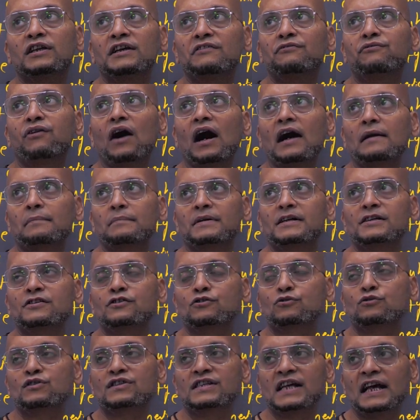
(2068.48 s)
the farmers
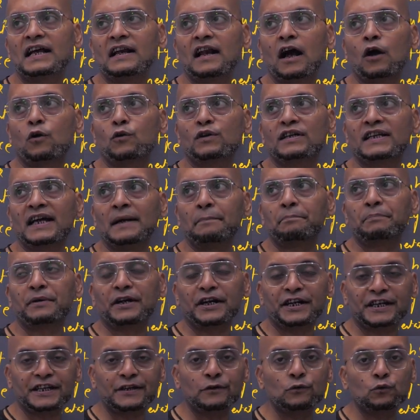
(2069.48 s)
to sell out their
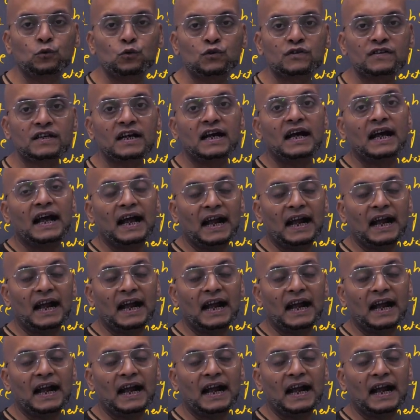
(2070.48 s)
produce,